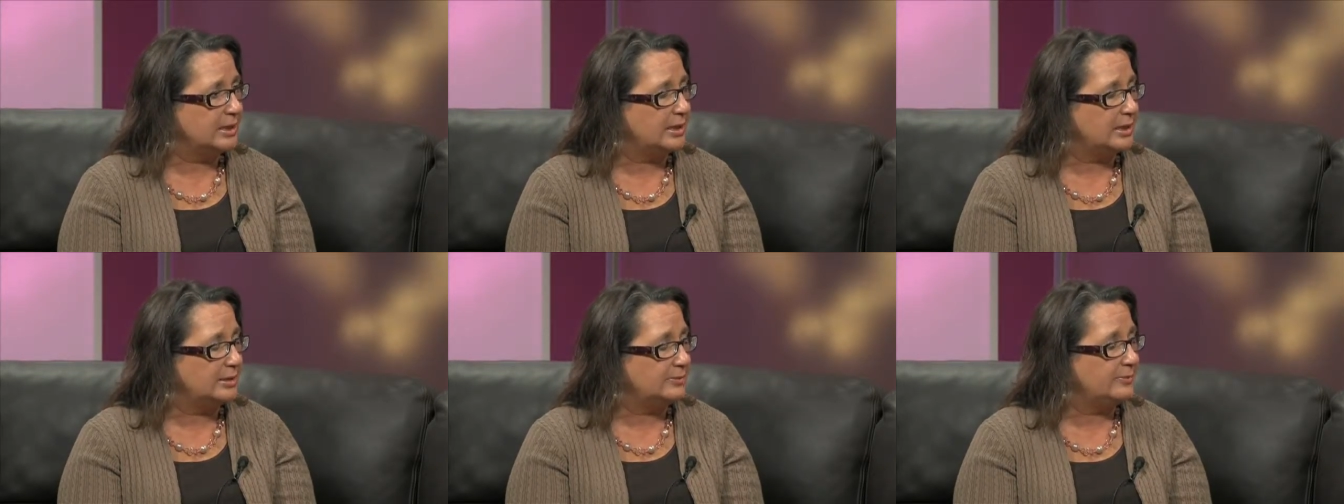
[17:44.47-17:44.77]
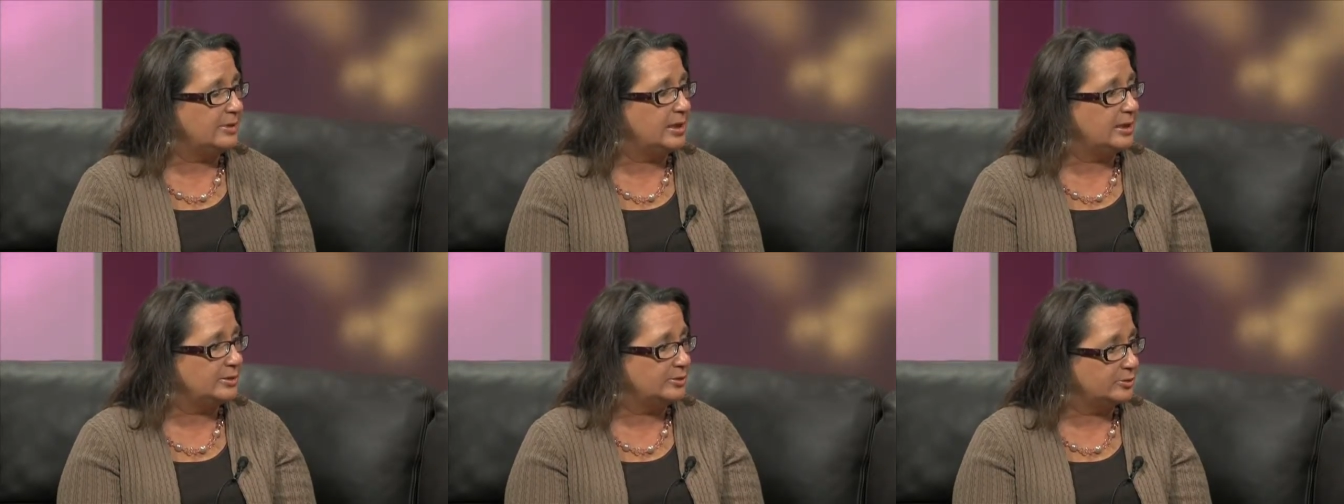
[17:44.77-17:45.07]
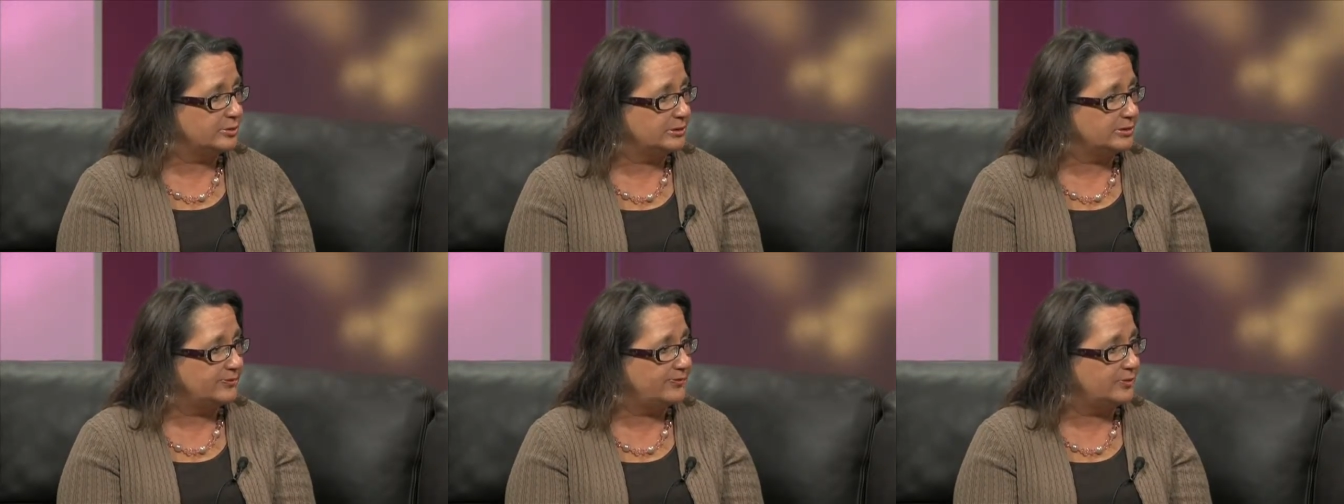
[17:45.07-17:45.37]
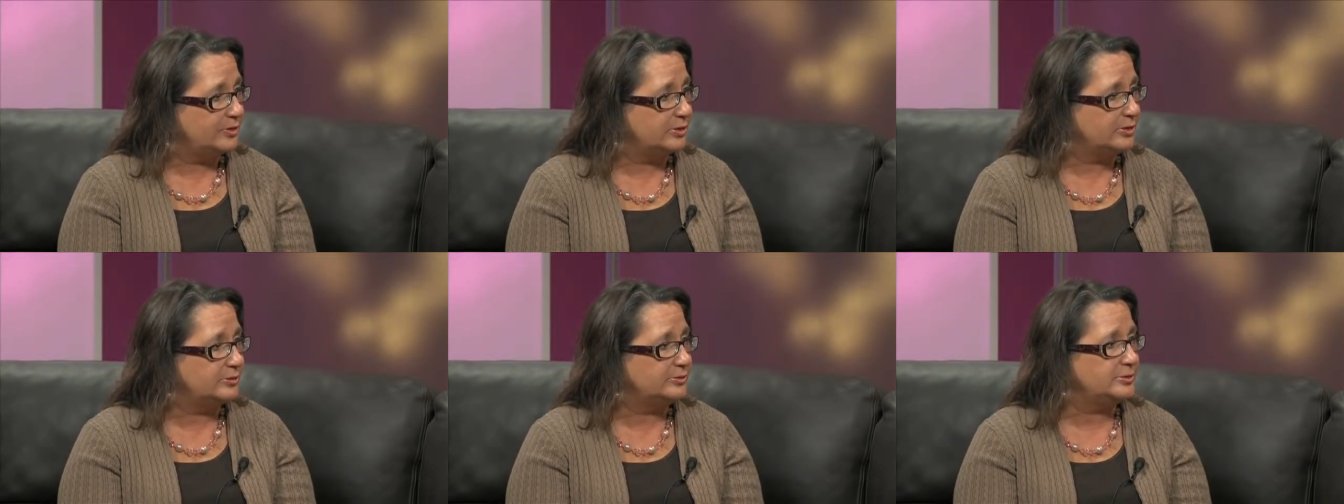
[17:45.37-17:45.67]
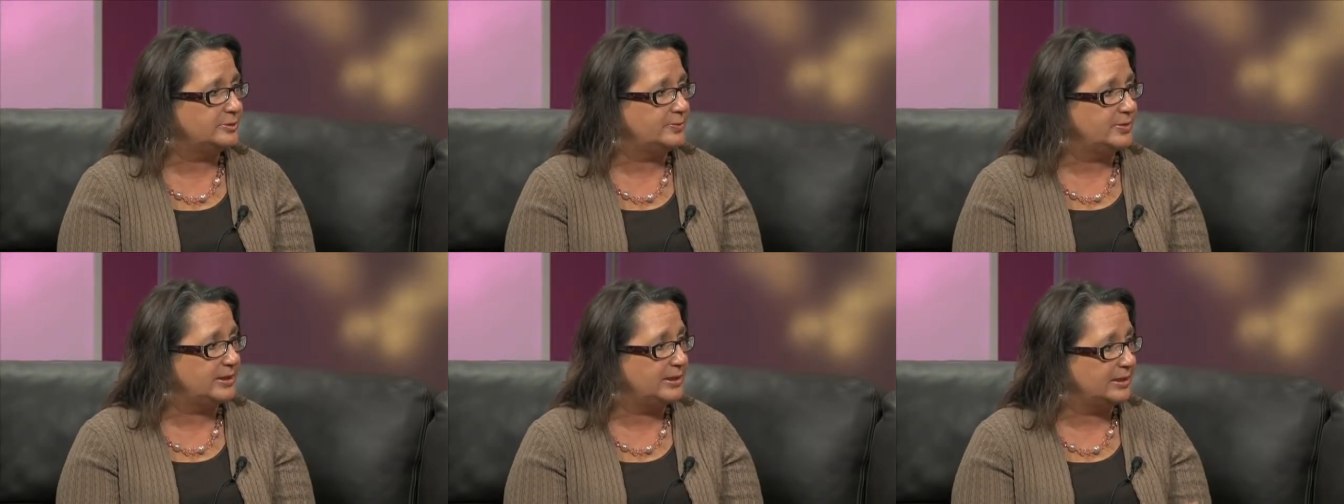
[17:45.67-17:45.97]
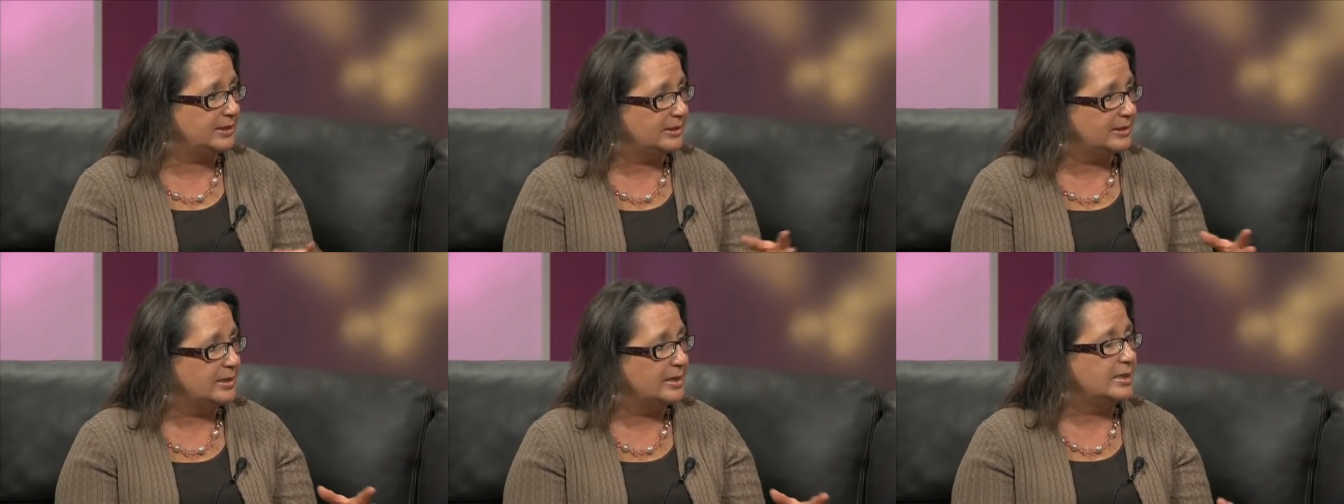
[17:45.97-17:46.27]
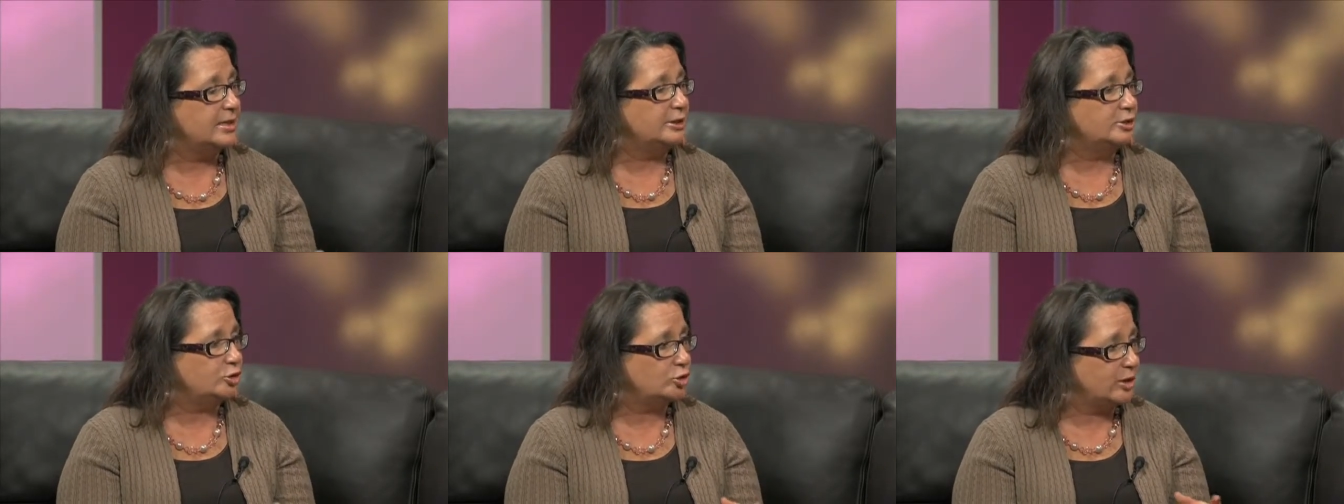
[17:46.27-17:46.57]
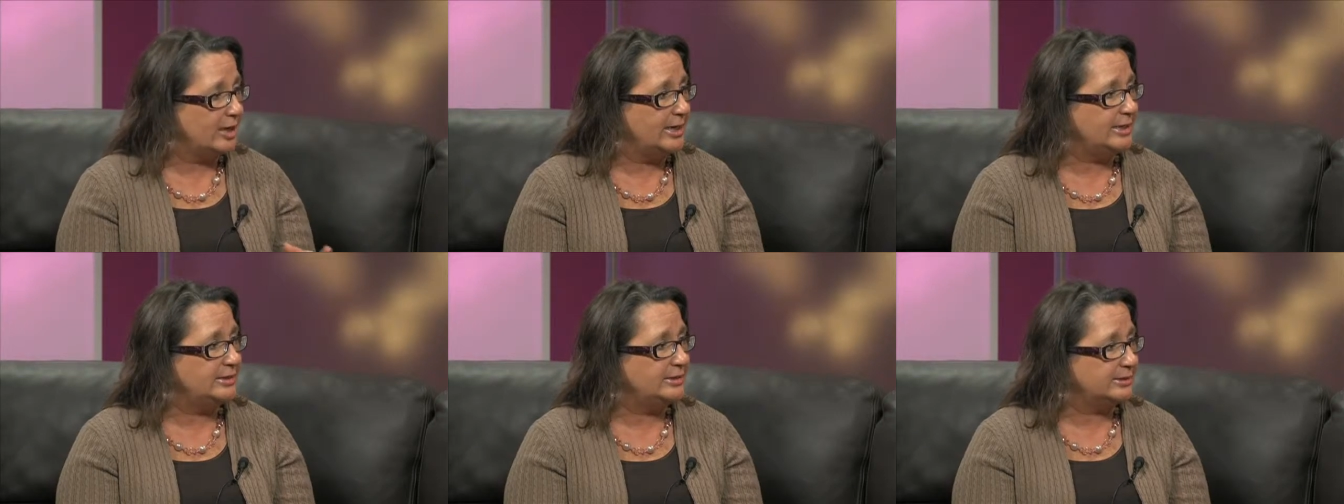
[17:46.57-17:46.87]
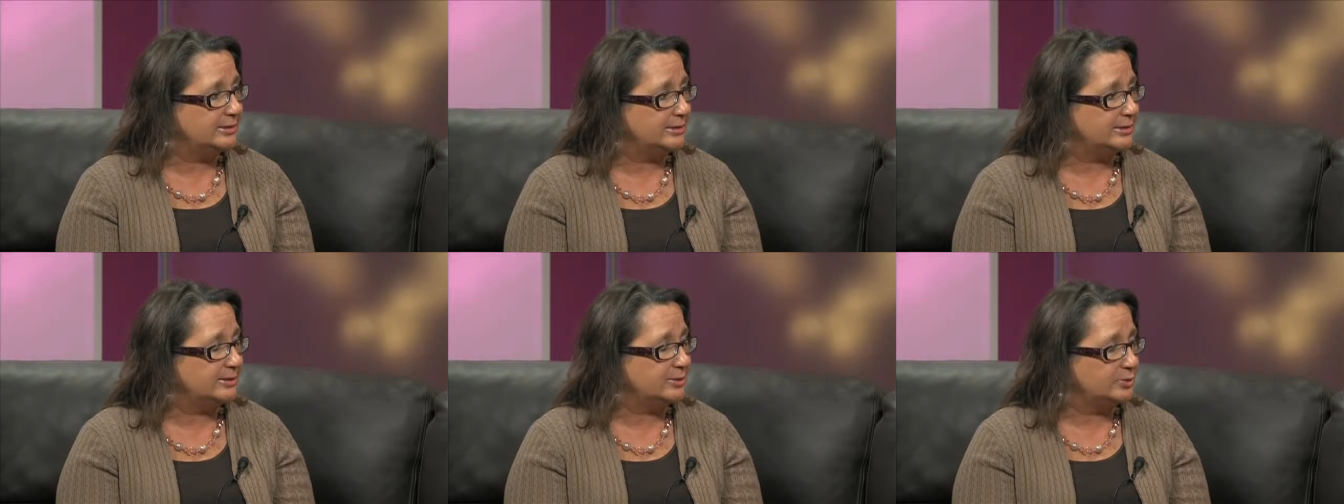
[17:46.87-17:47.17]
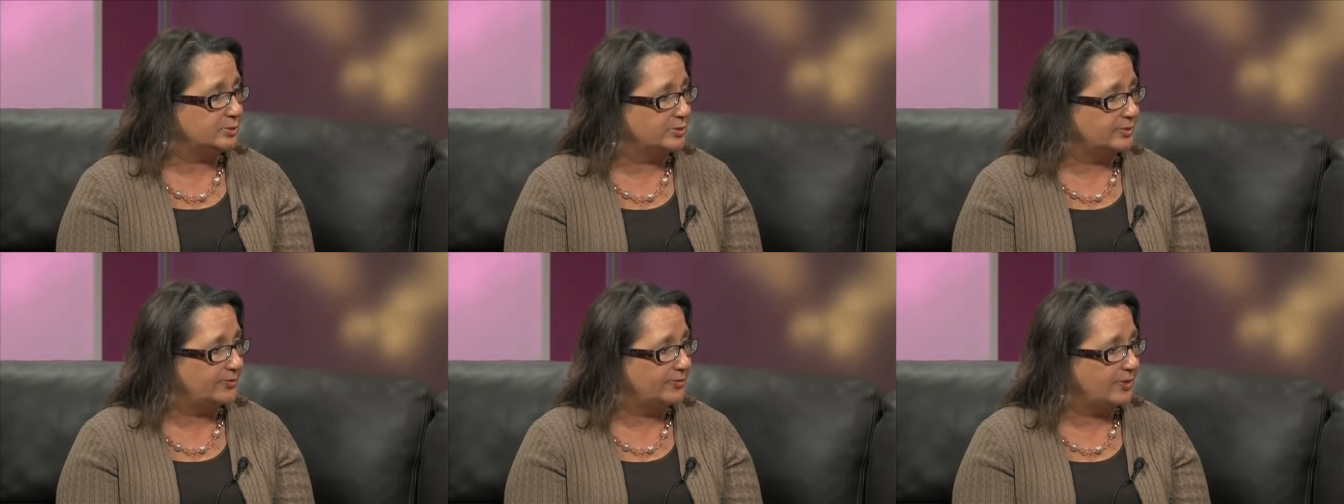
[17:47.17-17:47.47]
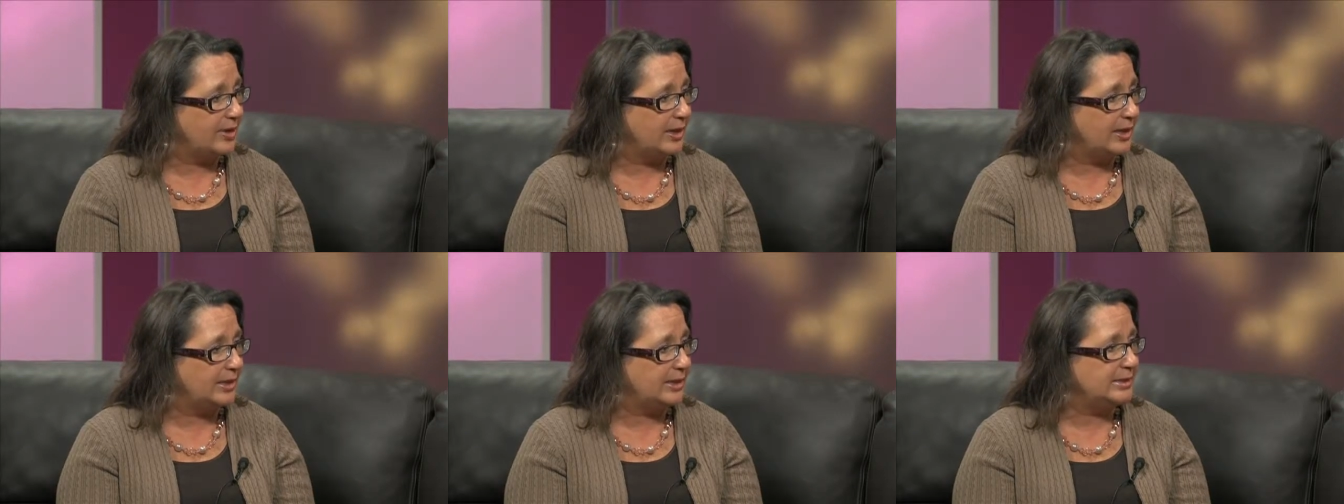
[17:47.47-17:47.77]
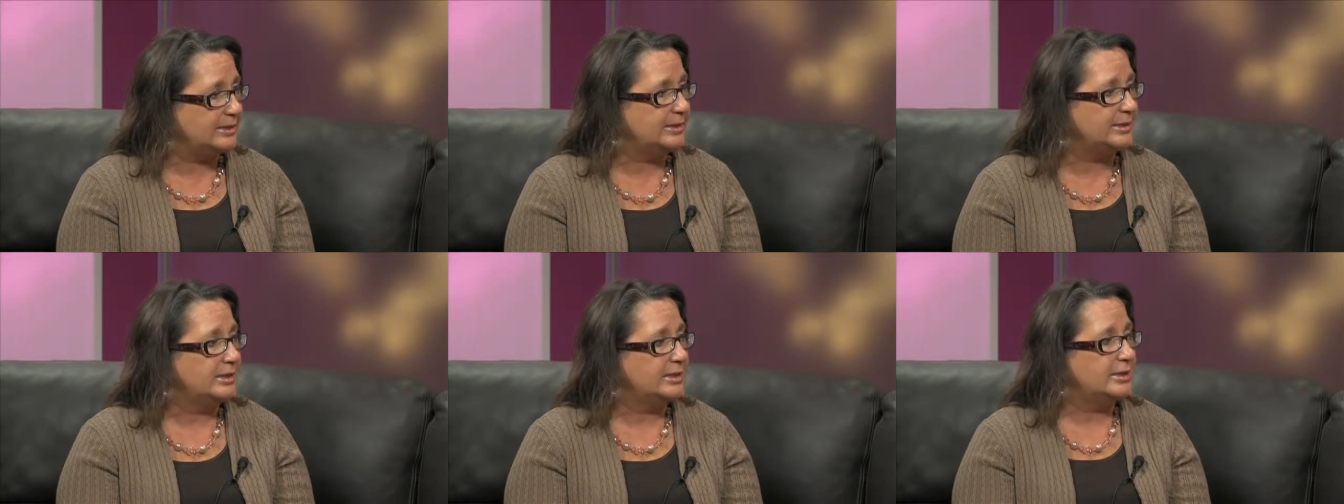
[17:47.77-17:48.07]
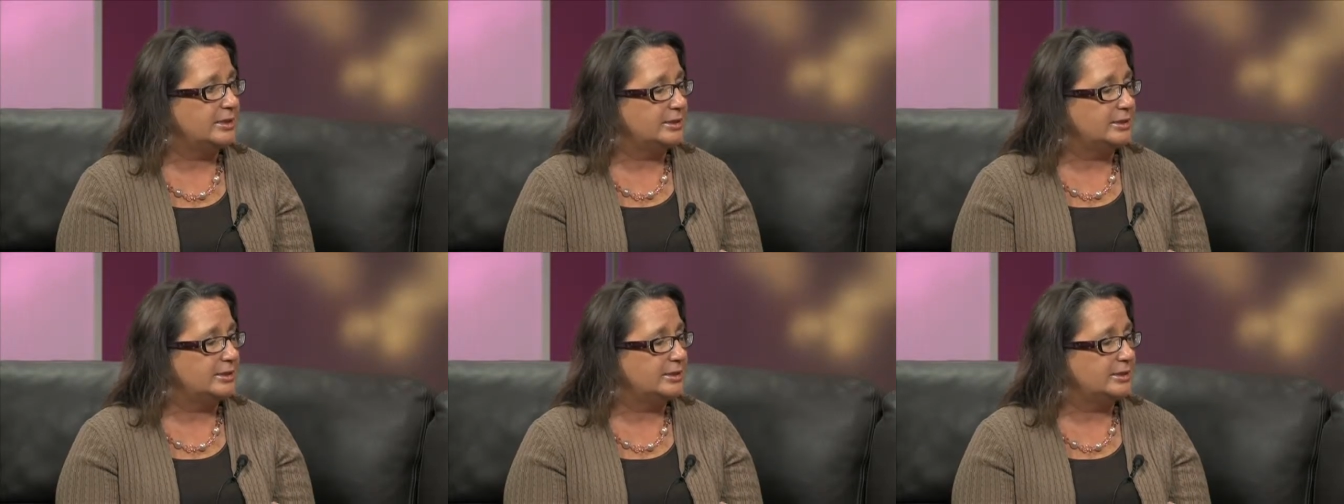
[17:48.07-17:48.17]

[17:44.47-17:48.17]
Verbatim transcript: um, hundreds of those being trained and certified